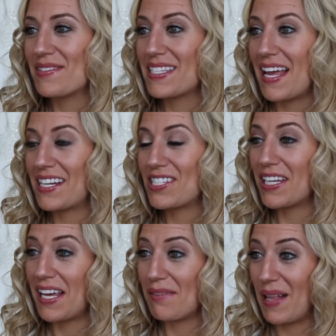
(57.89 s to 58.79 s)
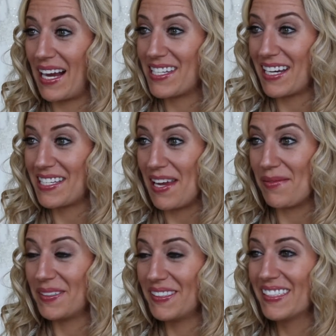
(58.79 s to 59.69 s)
it was actually at a blackjack
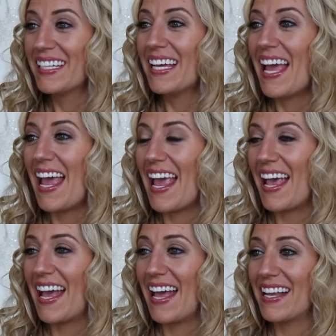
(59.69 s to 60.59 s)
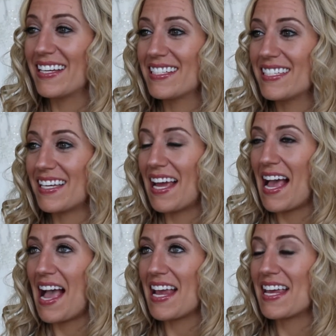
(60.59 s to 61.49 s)
table and
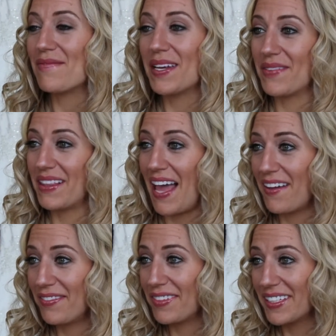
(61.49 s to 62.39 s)
he made me laugh